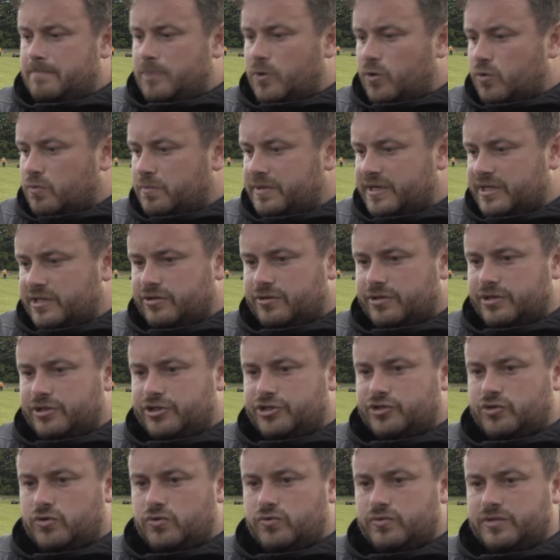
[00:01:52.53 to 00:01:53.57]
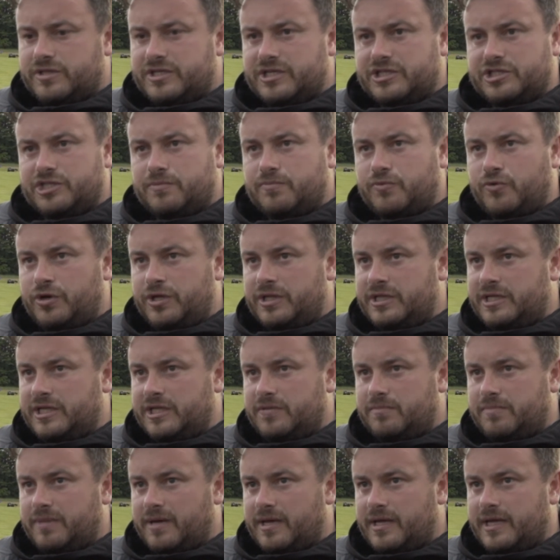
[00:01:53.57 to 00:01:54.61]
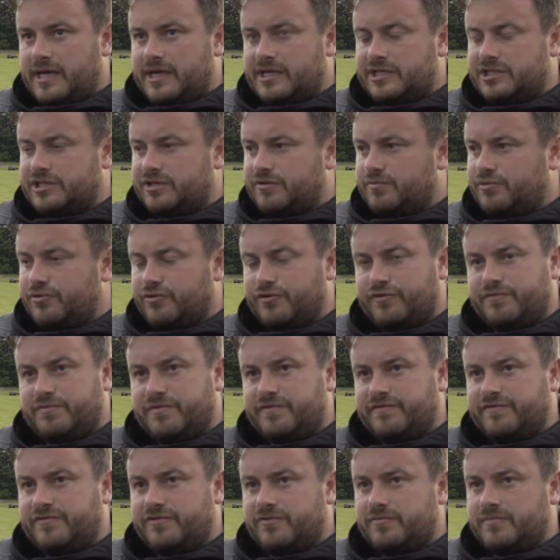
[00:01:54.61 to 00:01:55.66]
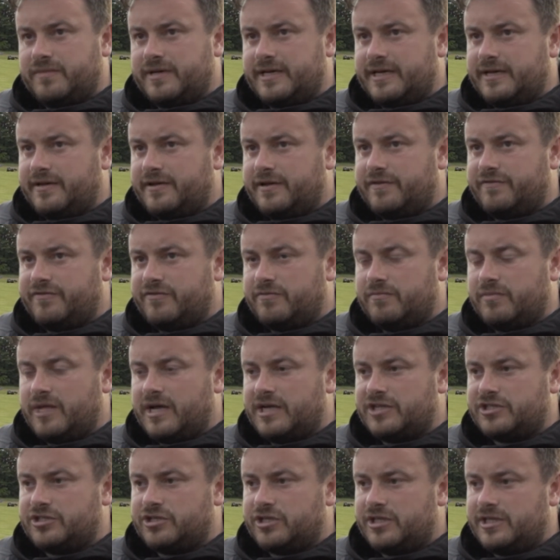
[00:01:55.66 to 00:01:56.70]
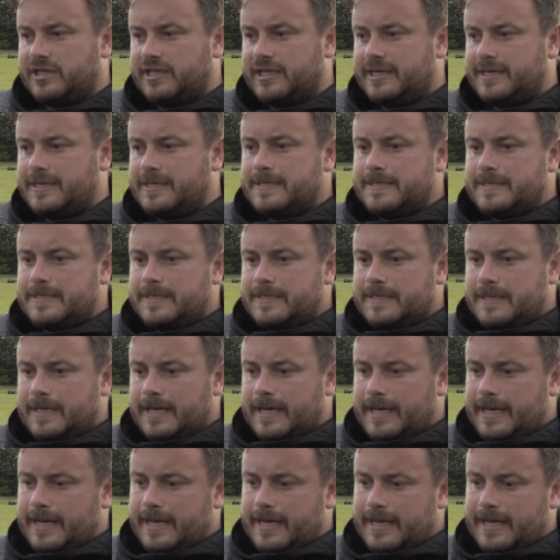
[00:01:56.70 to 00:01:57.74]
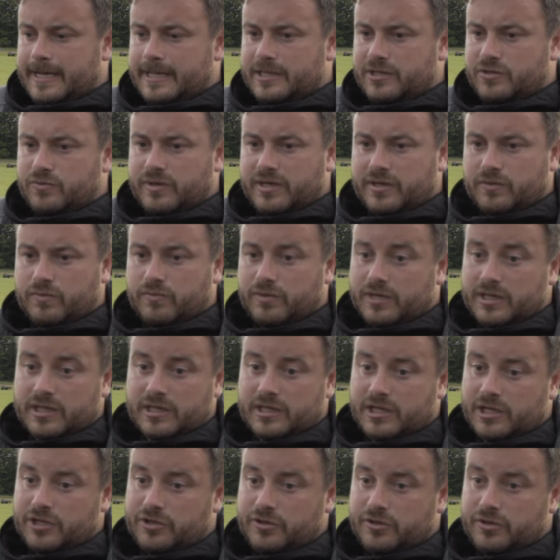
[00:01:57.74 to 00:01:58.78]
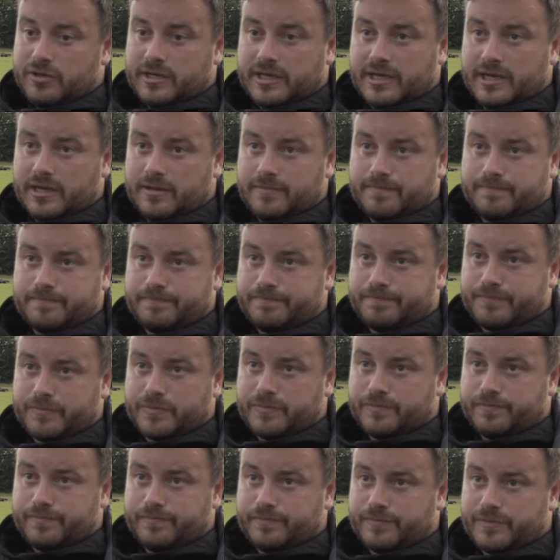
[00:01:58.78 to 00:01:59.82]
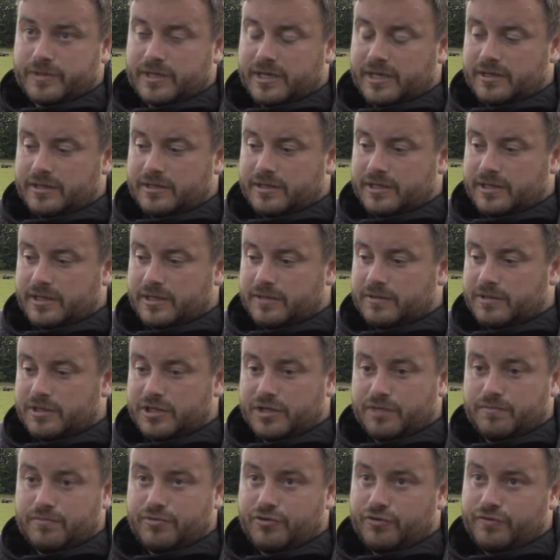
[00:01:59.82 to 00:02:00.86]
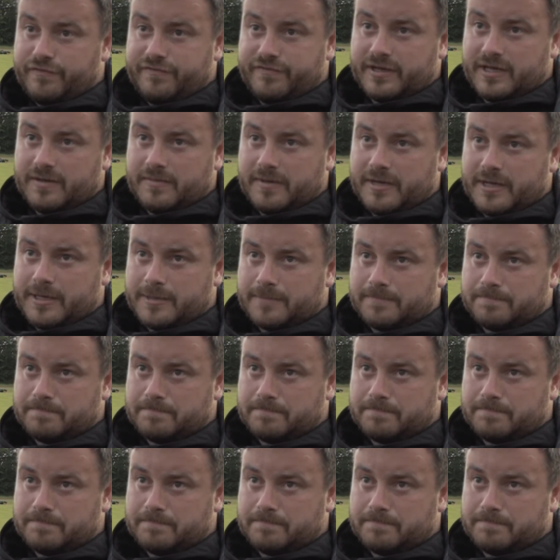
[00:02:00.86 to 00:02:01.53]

Albeit the result we're disappointed, but it's an improvement from last Sunday, and we continue to kind of to improve and get better.